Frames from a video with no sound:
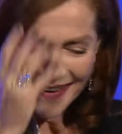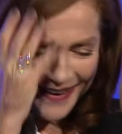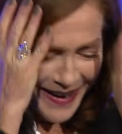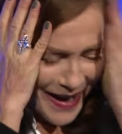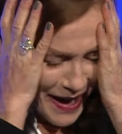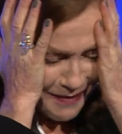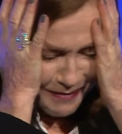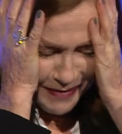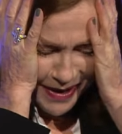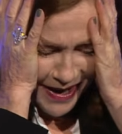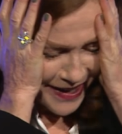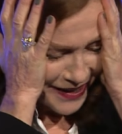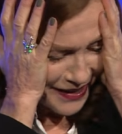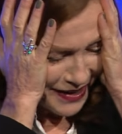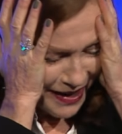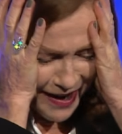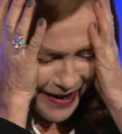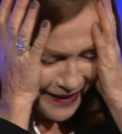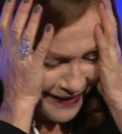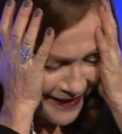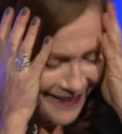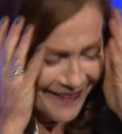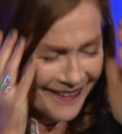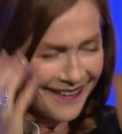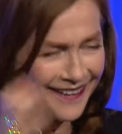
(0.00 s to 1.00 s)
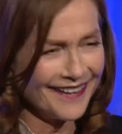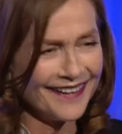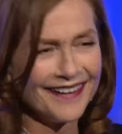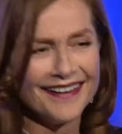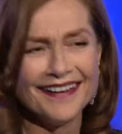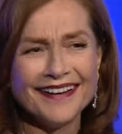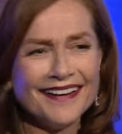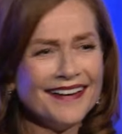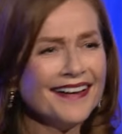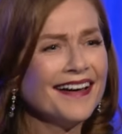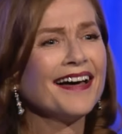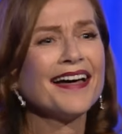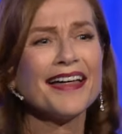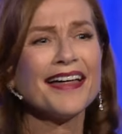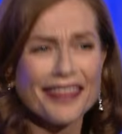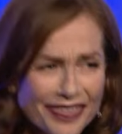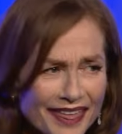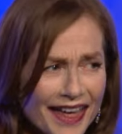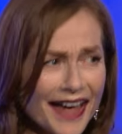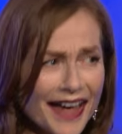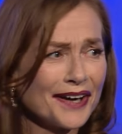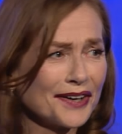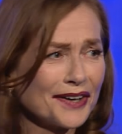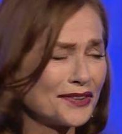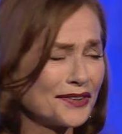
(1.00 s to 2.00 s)
Oh my God.
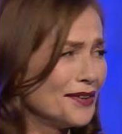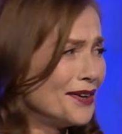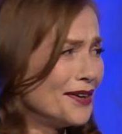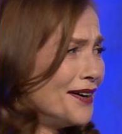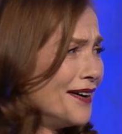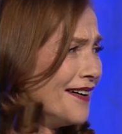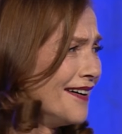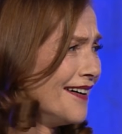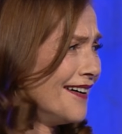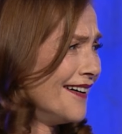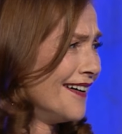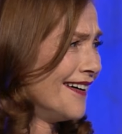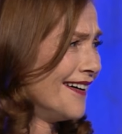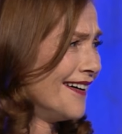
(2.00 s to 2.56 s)
Thank you.